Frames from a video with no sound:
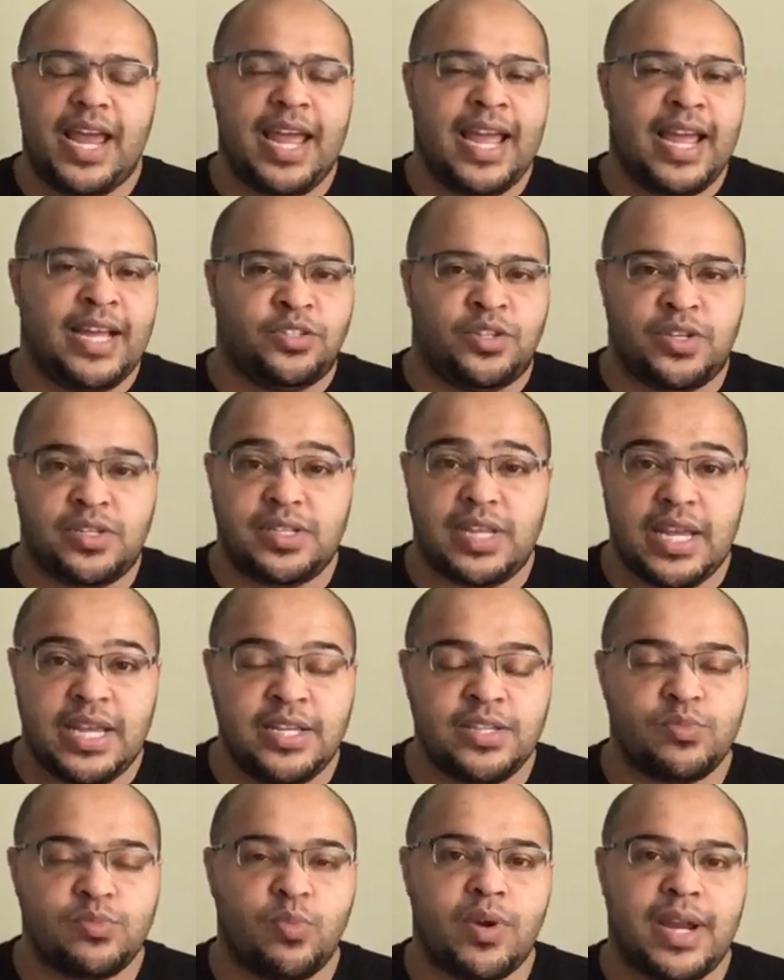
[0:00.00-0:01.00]
It just
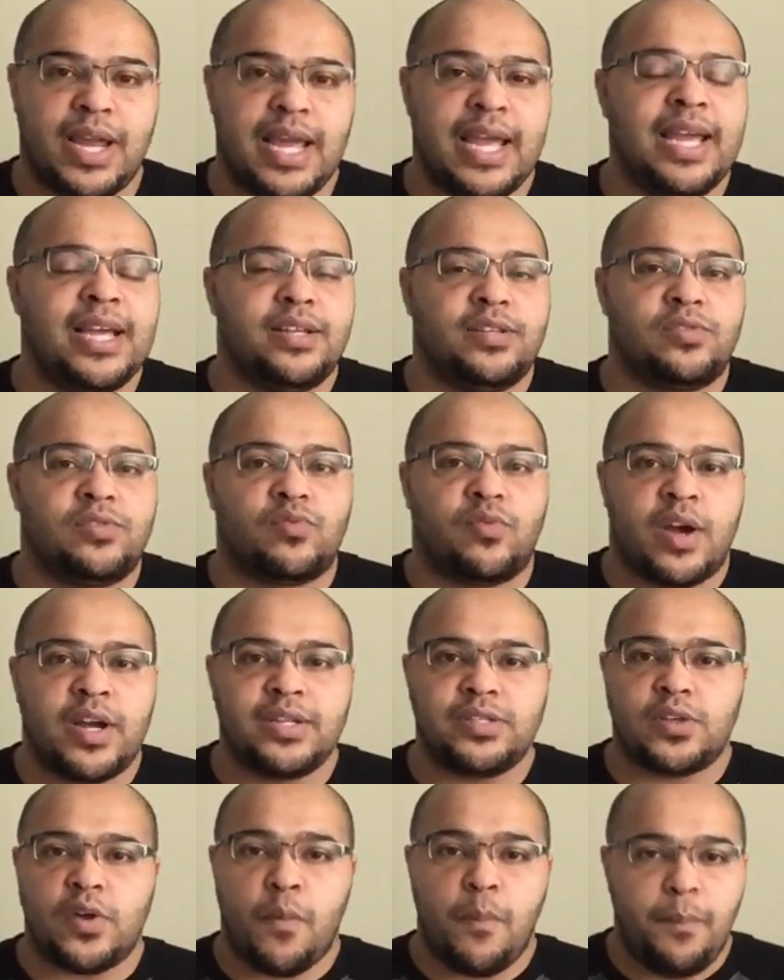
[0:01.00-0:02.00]
is what it is, right?
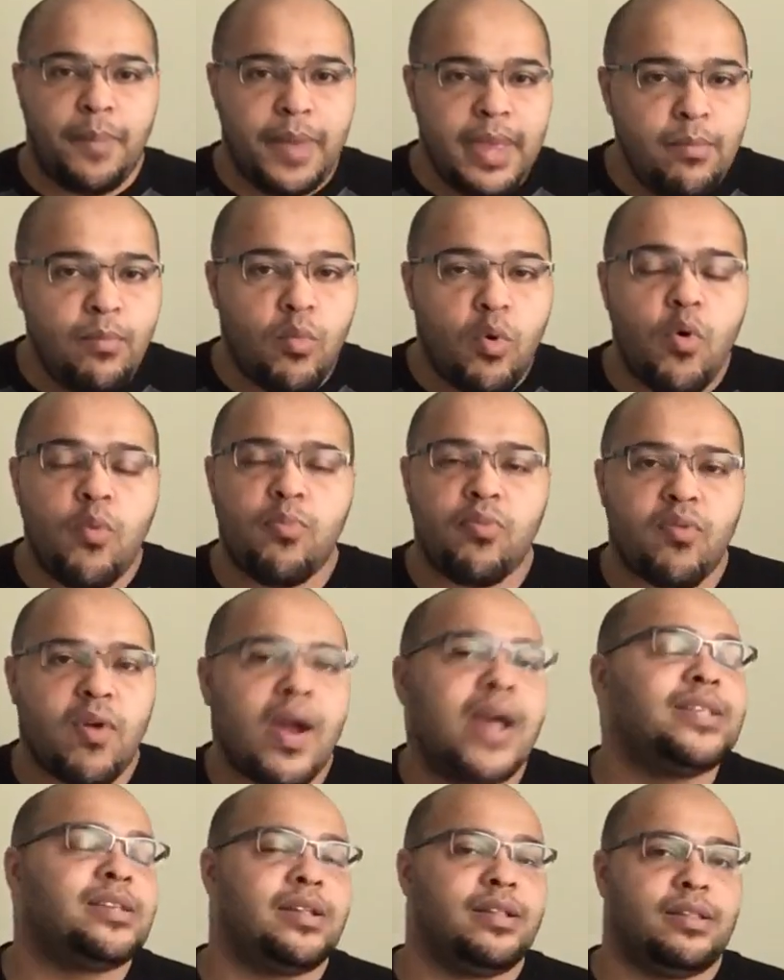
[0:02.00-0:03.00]
So be more
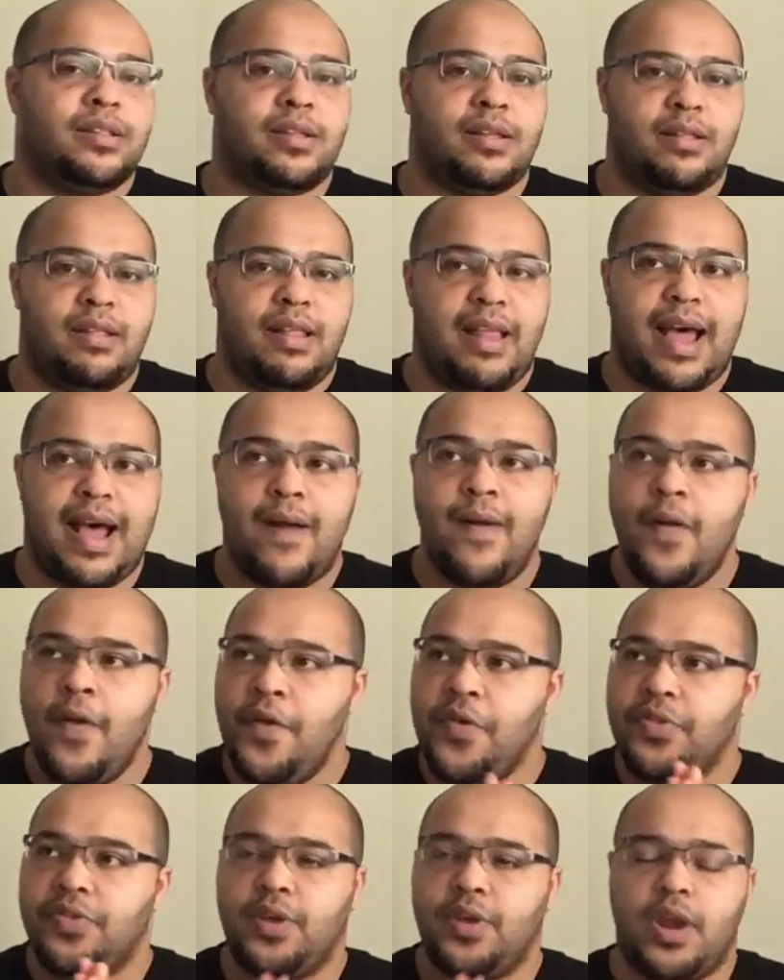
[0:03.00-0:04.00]
present than that,
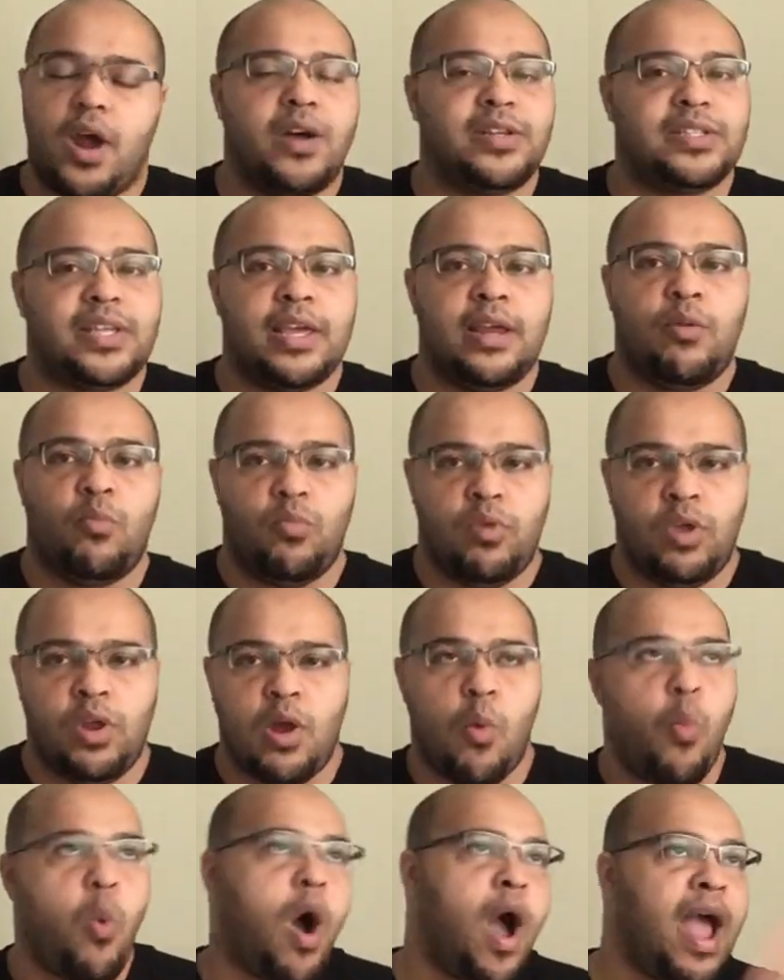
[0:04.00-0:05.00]
than asking, you
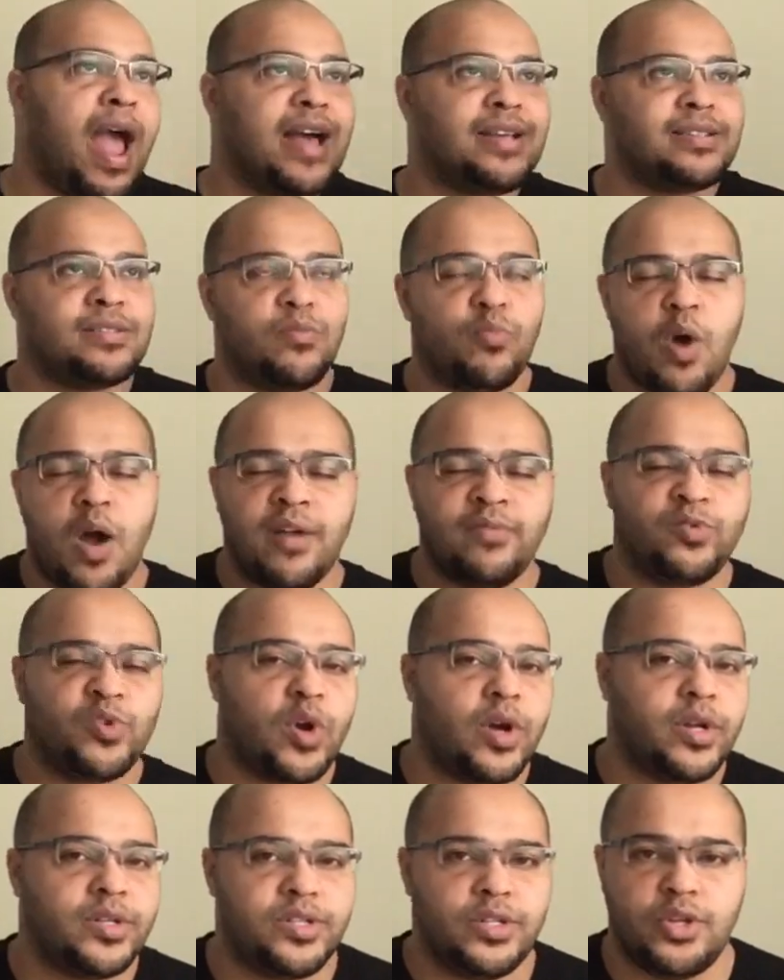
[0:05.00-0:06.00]
know, why hasn't what I've
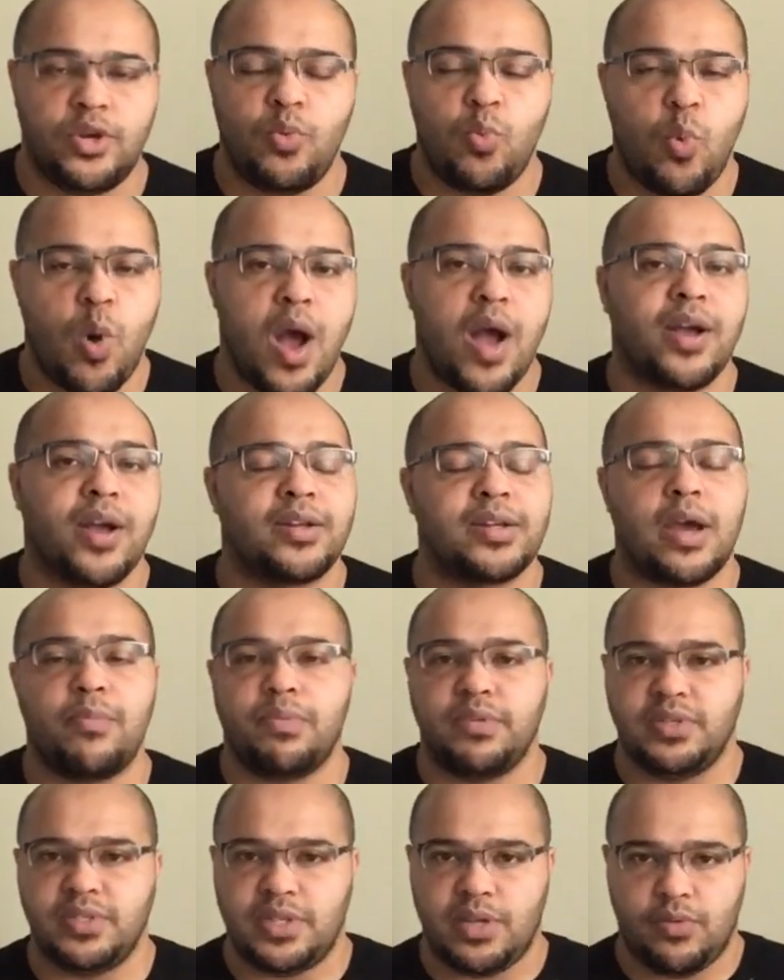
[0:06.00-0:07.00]
tried to do worked
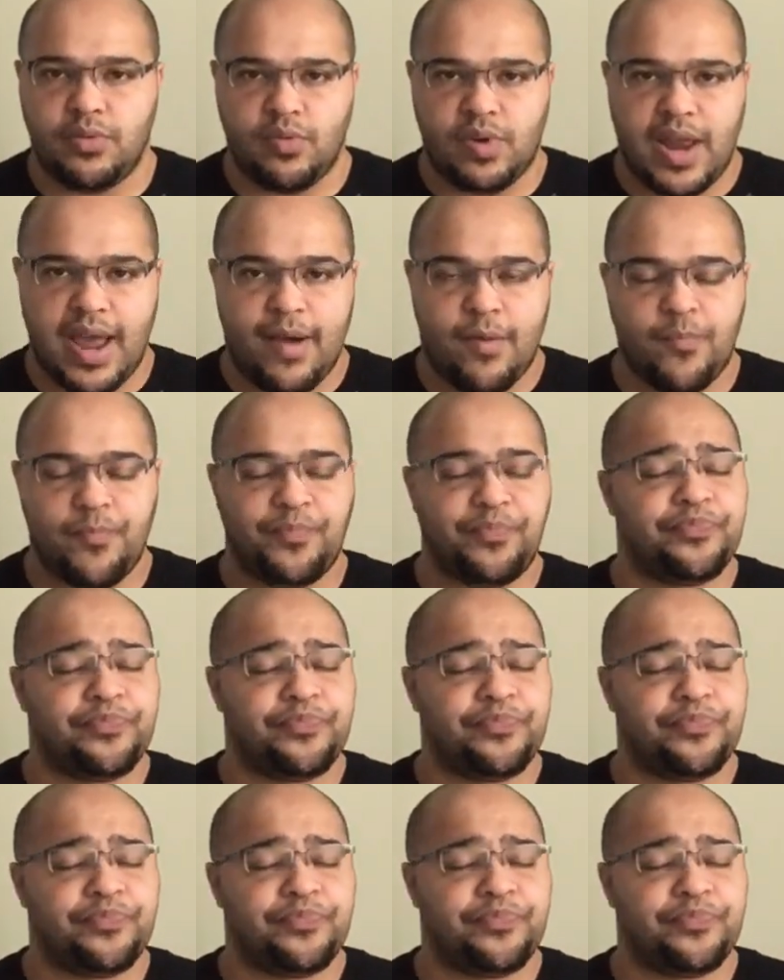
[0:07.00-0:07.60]
up until now?